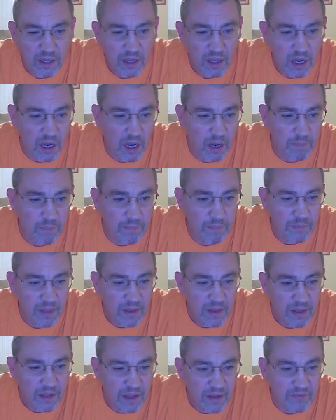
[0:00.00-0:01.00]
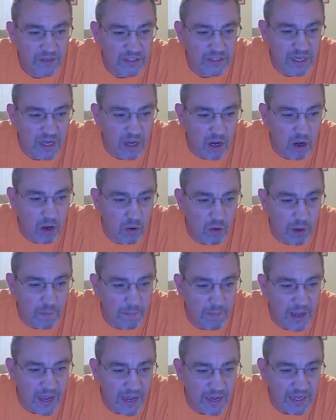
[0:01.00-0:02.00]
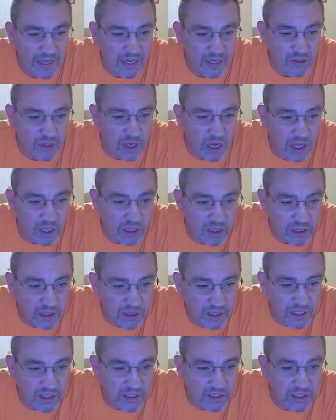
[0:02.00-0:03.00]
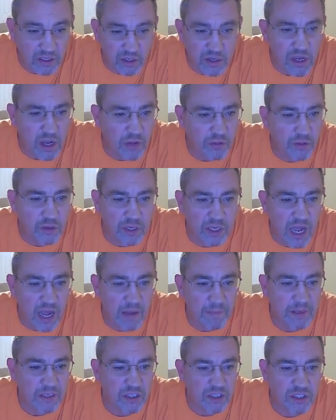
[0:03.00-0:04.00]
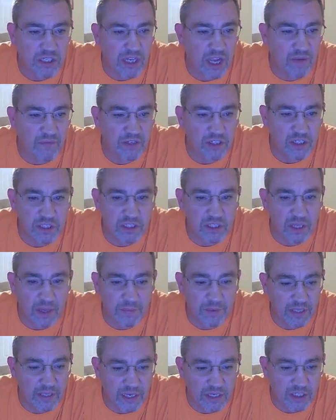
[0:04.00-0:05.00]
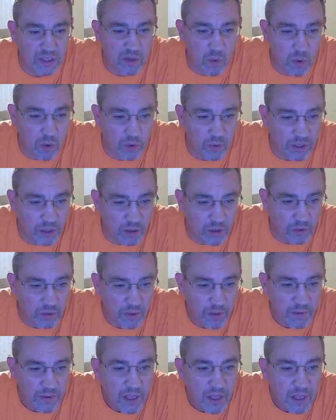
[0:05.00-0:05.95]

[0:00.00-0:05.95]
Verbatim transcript: Um, if you see all my, uh, you can go through the comments yourself and just, I mean, they just go on and on.